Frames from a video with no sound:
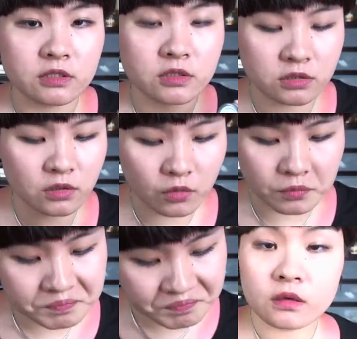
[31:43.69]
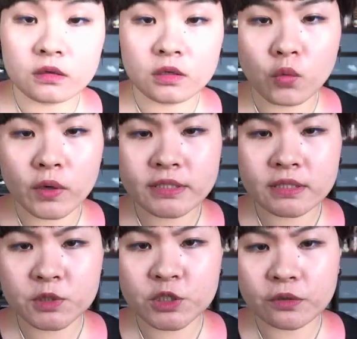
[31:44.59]
So the ones
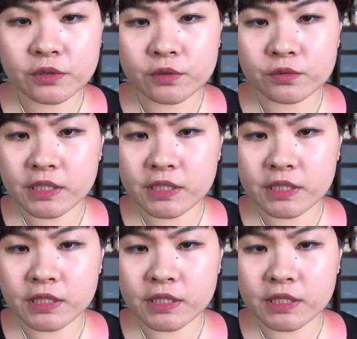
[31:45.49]
I'm showing you,